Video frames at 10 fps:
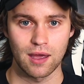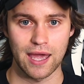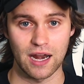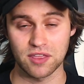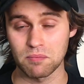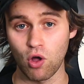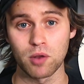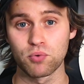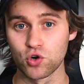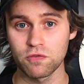And I think
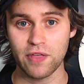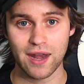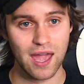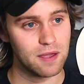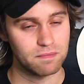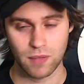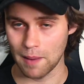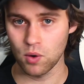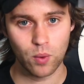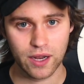Malin proved that, hey,
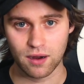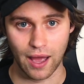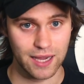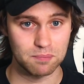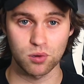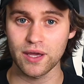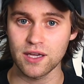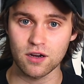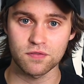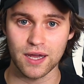I'm a winger. I can play
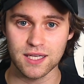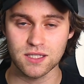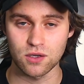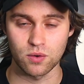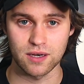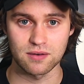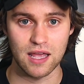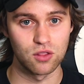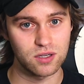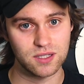here if I need to, and
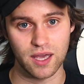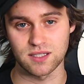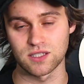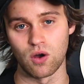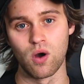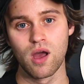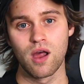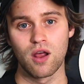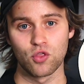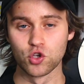it looked nice. So
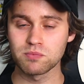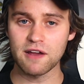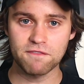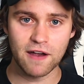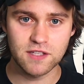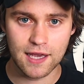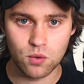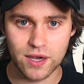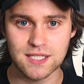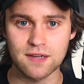those are my five
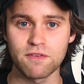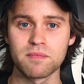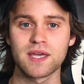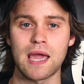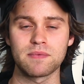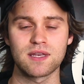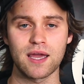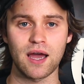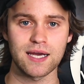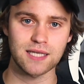takeaways from the game
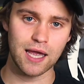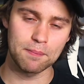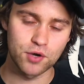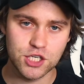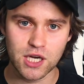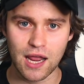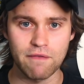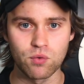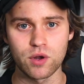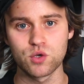today, guys. I appreciate
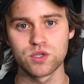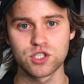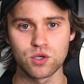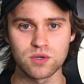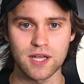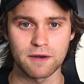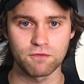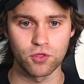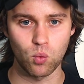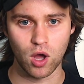everyone who was tuned
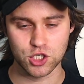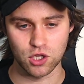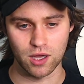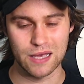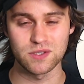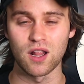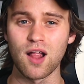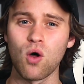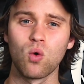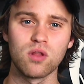in for the watch-along. It was a
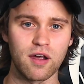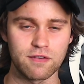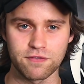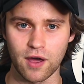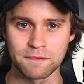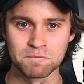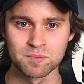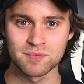whole lot of fun.